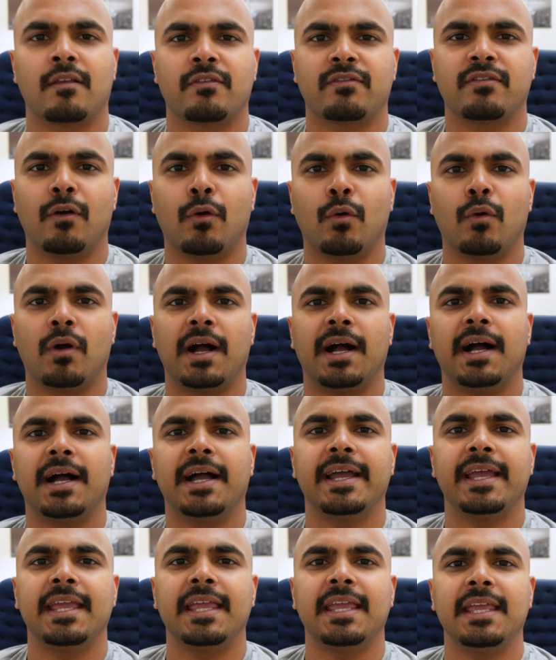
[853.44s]
So
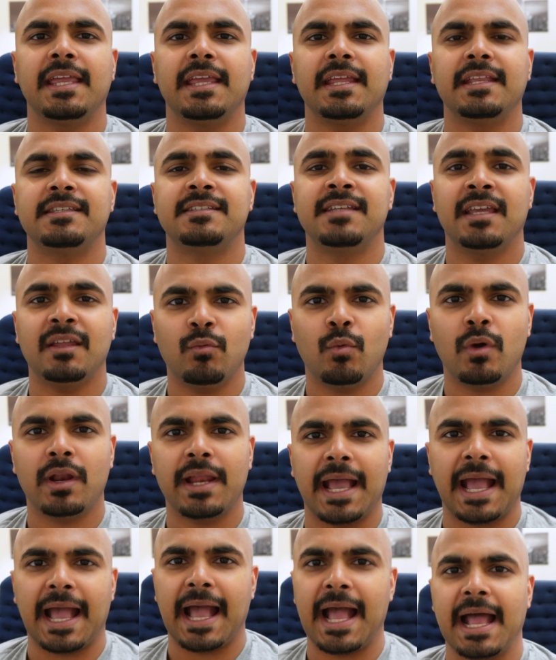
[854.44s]
I did want
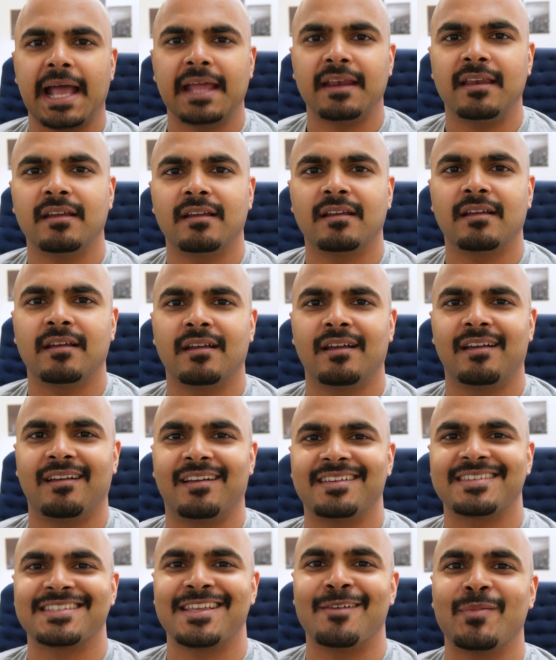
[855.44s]
to add
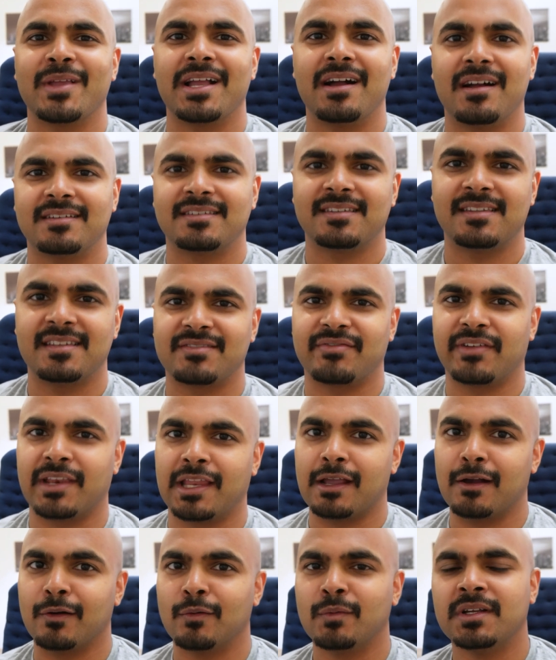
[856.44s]
something onto this
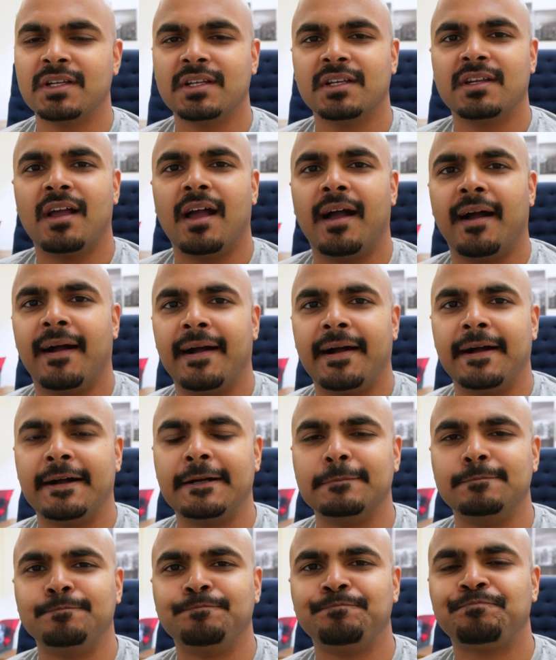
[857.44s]
video.
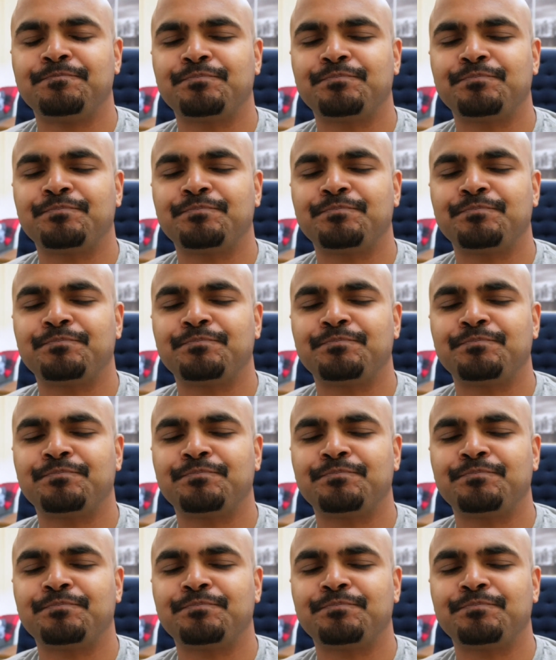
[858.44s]
I